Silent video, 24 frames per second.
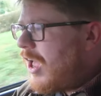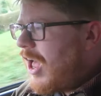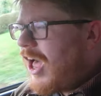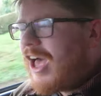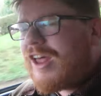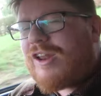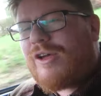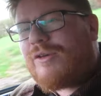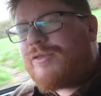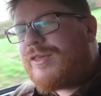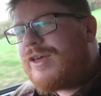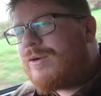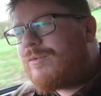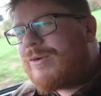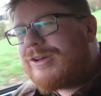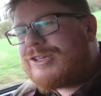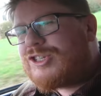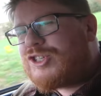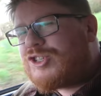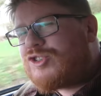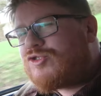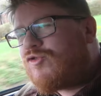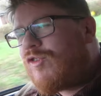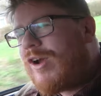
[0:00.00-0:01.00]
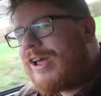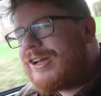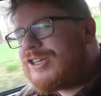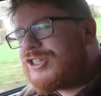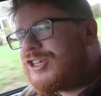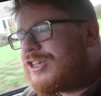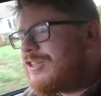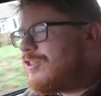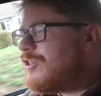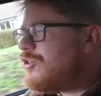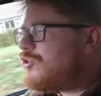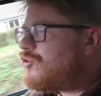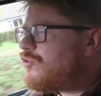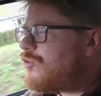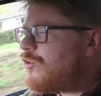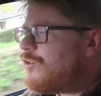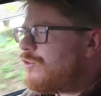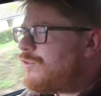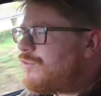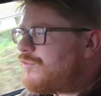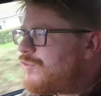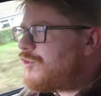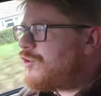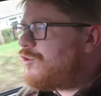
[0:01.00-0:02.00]
I don't think we're stretching the
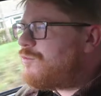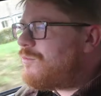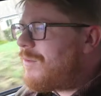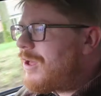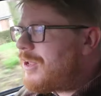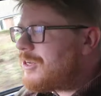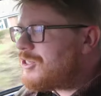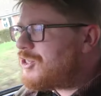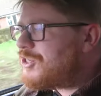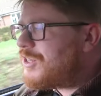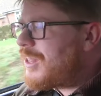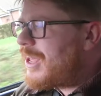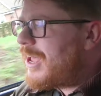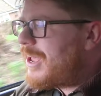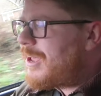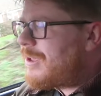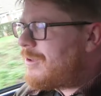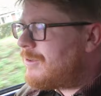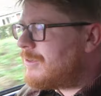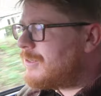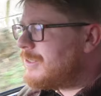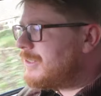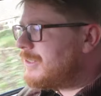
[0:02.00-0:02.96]
truth too much there.